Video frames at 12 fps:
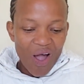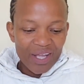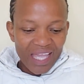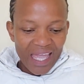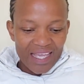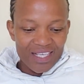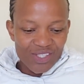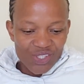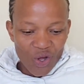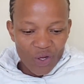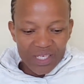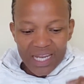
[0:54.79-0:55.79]
Okay,
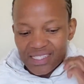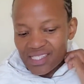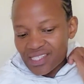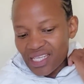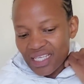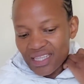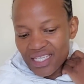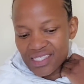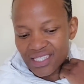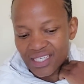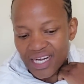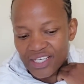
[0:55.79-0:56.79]
so let's see
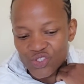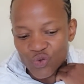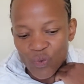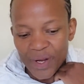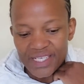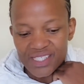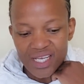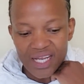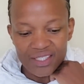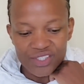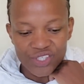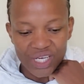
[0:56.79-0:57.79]
this graduate
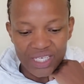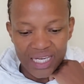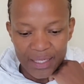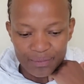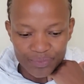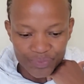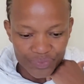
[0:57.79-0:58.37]
trainee.